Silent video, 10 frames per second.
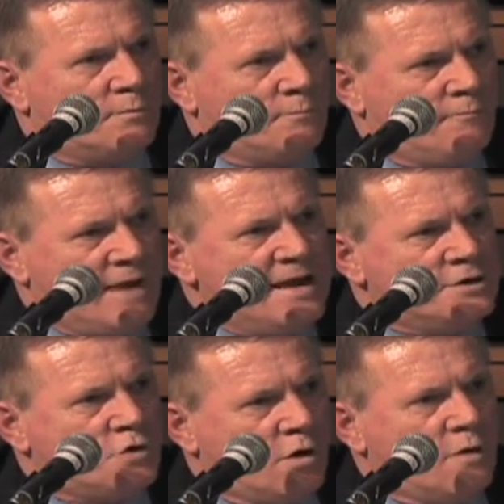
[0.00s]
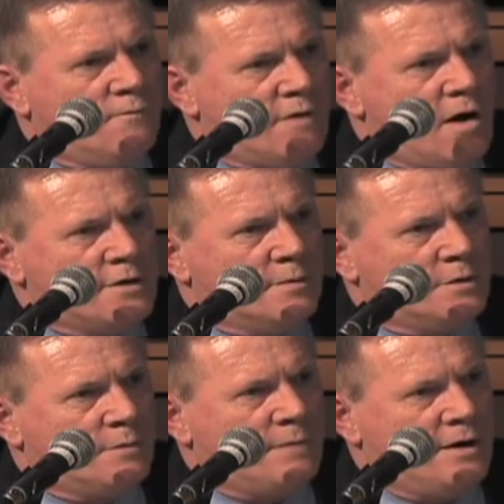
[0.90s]
vans are low volume
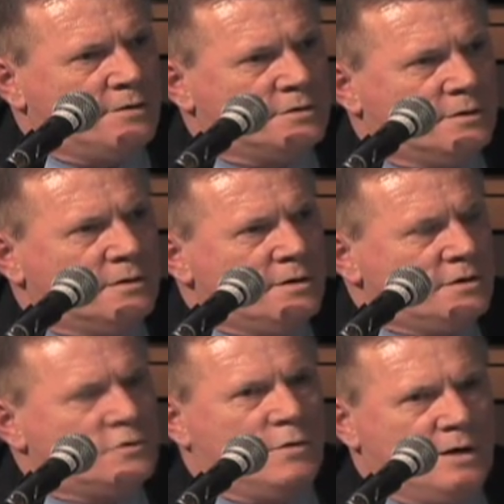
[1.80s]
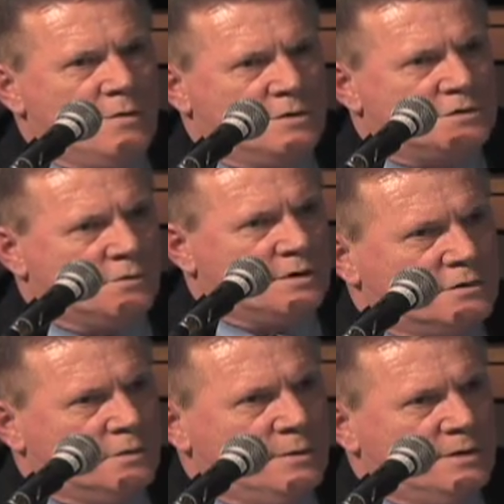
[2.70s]
compared to Toyota, so
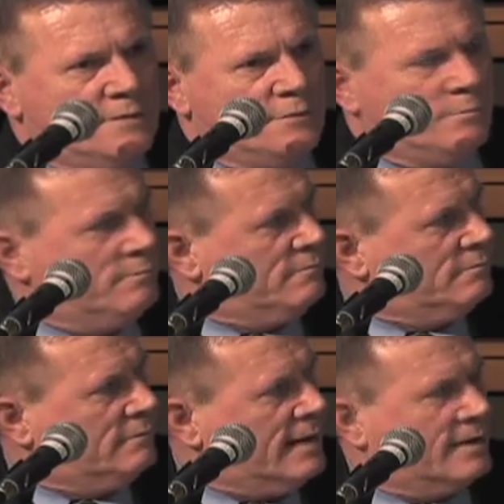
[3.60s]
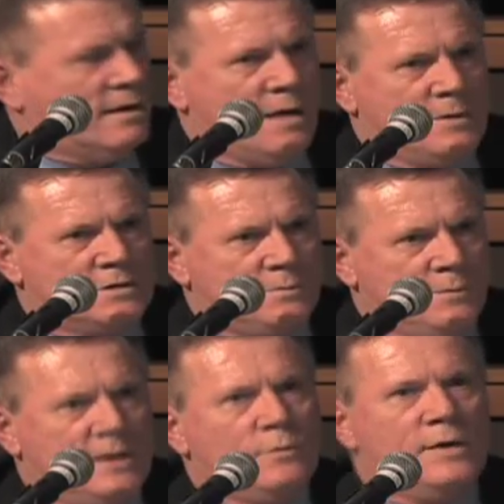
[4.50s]
a little bit different economics.
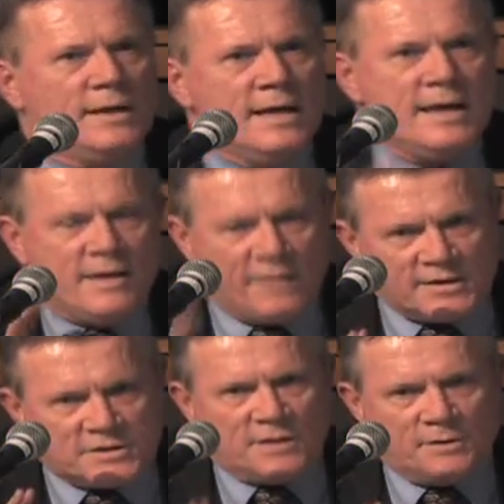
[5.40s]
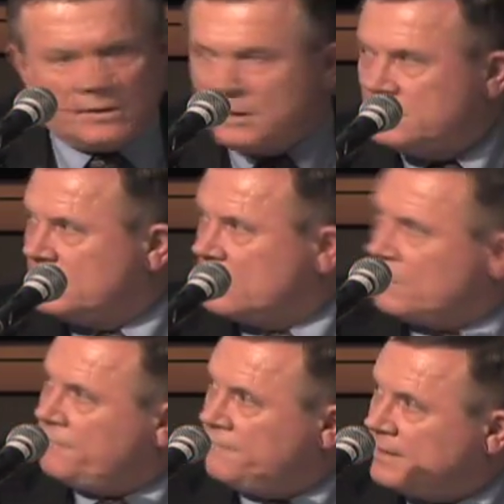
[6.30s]
But anyway, that's some of the things that are
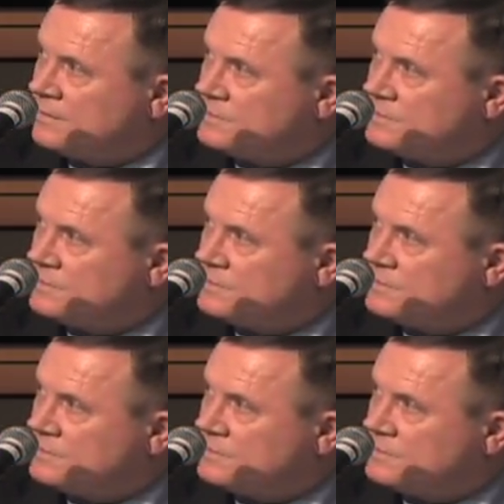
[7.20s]
going to affect